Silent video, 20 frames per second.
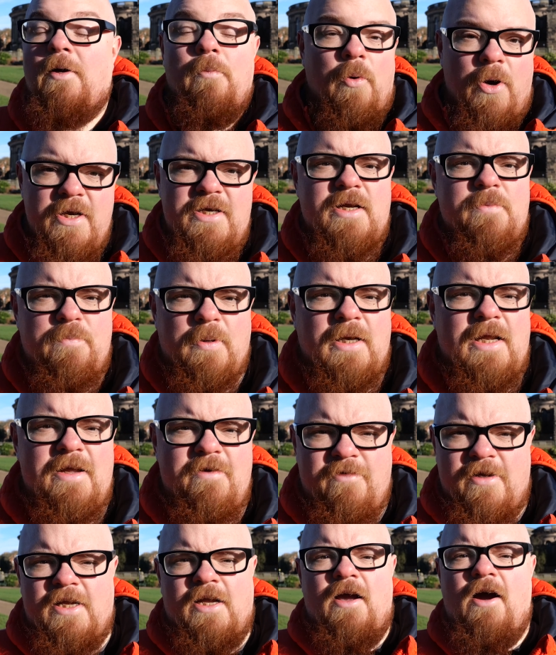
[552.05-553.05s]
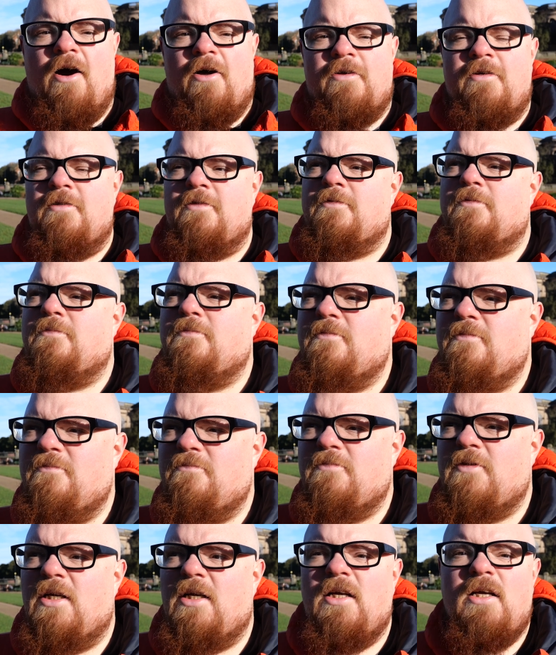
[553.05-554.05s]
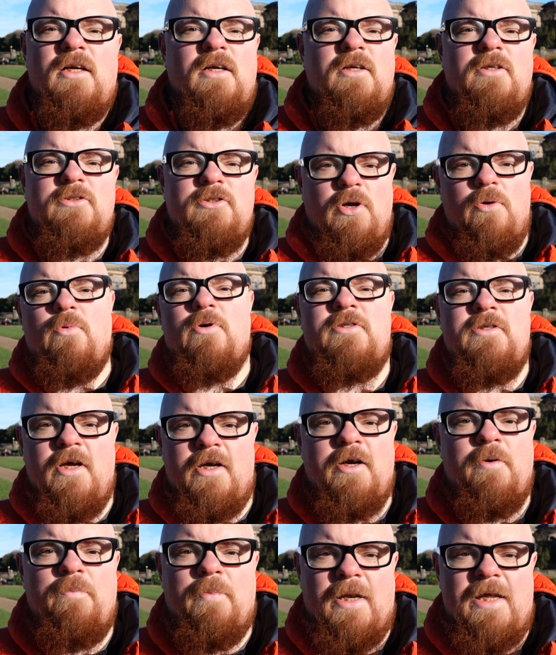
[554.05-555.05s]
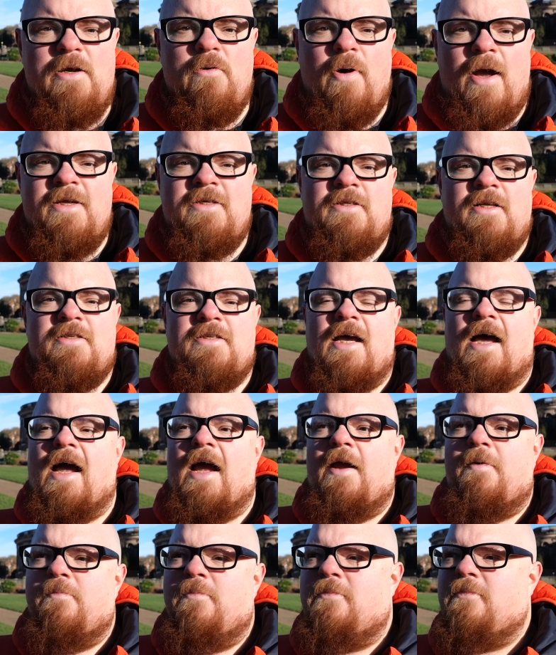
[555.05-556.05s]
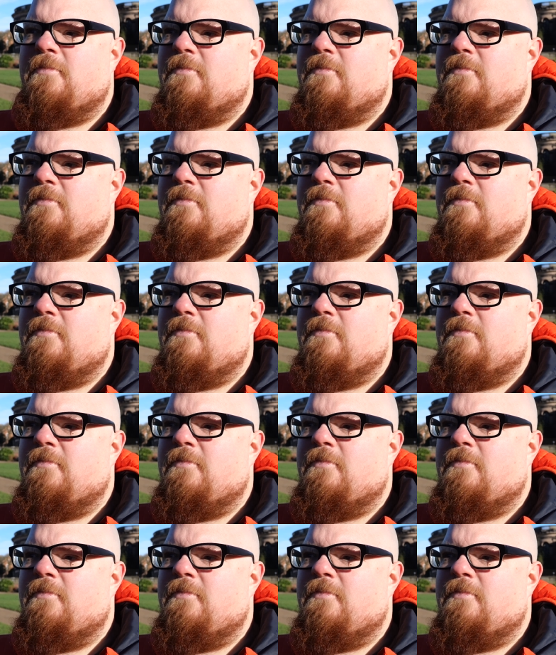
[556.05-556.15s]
but he did believe in God, so it wasn't a complete waste of time.